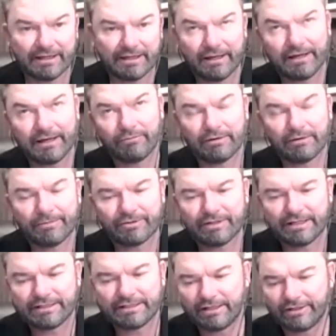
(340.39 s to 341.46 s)
What am I trying
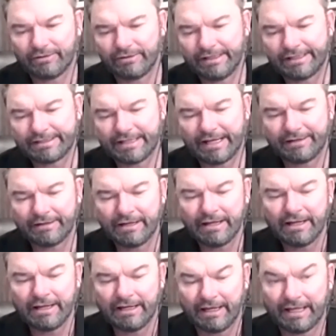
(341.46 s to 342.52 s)
to tell you is that
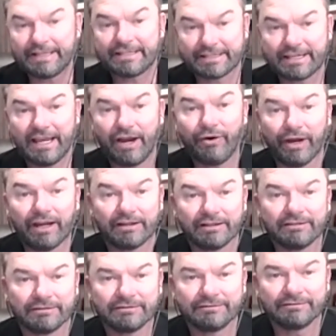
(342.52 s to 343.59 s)
it's scary.
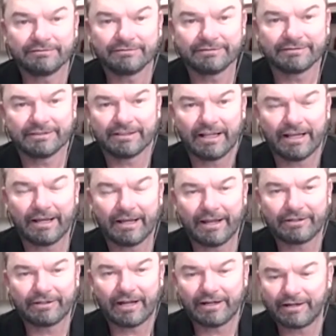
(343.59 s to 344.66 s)

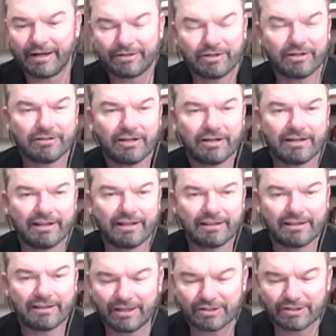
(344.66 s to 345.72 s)
I don't, not that I think
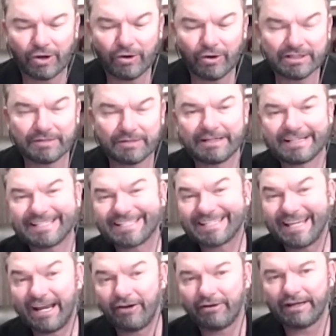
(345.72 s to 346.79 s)
the thing's haunted, but it's
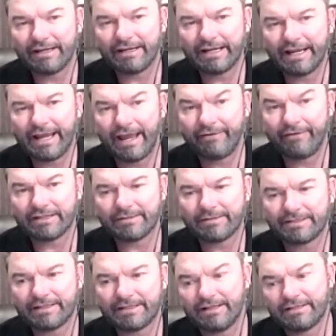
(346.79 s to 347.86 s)
scary having something
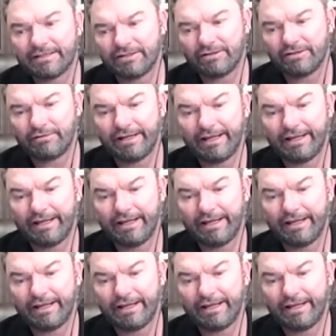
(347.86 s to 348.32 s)
say, listen, you know what?